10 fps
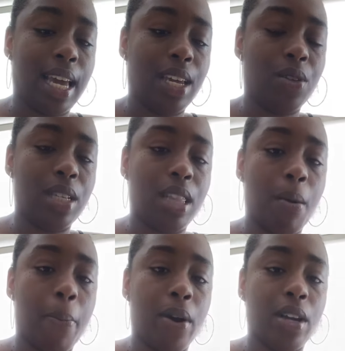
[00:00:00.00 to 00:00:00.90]
And you see
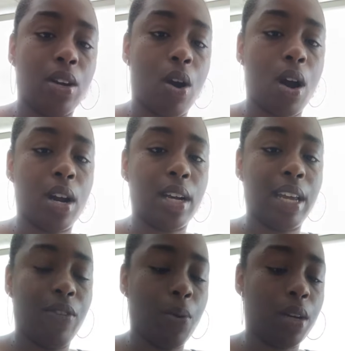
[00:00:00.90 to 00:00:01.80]
the burden card,
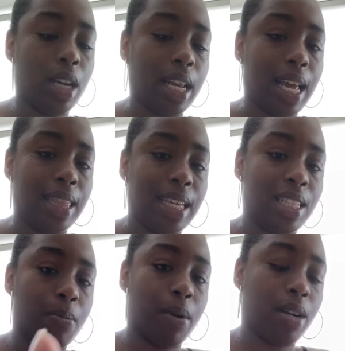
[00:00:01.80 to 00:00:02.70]
if you were looking at this,
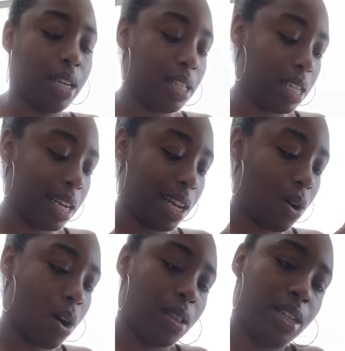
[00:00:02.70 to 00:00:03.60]
the burden is looking at
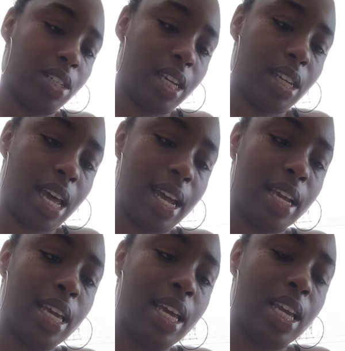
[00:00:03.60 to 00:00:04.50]
all this shit
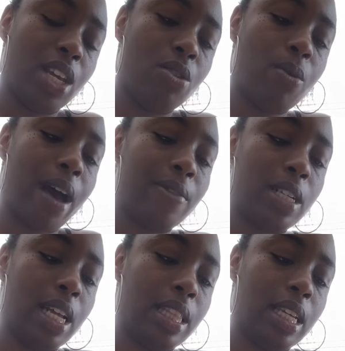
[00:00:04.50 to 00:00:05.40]
like you have to
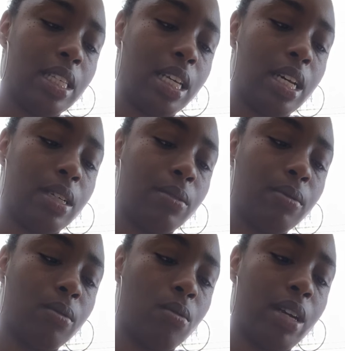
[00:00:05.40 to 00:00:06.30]
let this go.
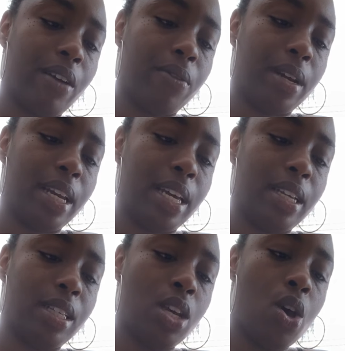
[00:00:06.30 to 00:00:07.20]
Whatever it
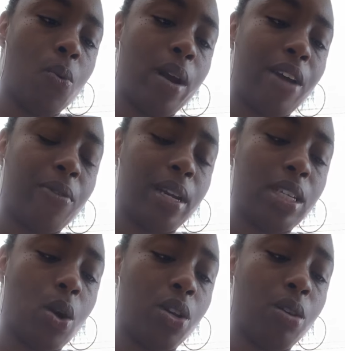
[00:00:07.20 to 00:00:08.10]
is, whatever it
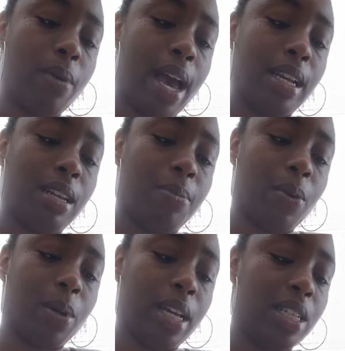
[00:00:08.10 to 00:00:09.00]
is holding you back, need to be
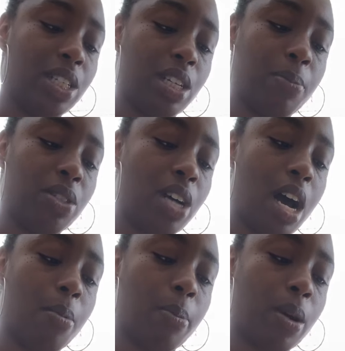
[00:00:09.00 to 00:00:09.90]
a relationship, a
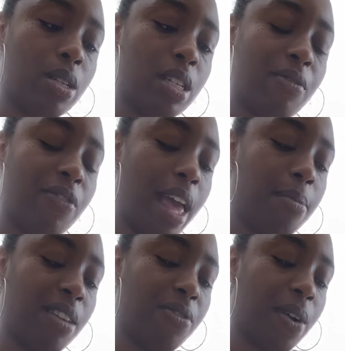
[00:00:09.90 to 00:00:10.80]
job, a person,
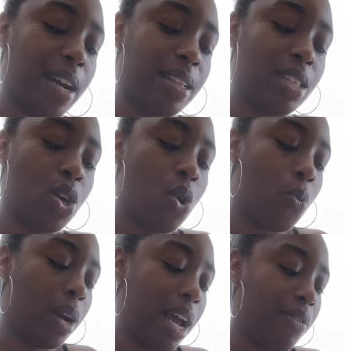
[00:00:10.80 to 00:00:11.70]
family, friends,
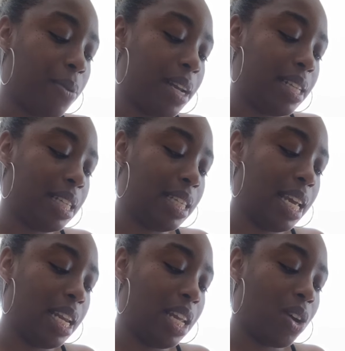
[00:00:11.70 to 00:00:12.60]
whatever it is is
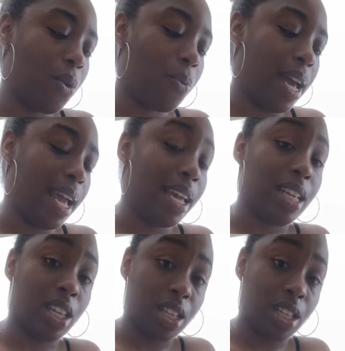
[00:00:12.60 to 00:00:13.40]
getting in your way.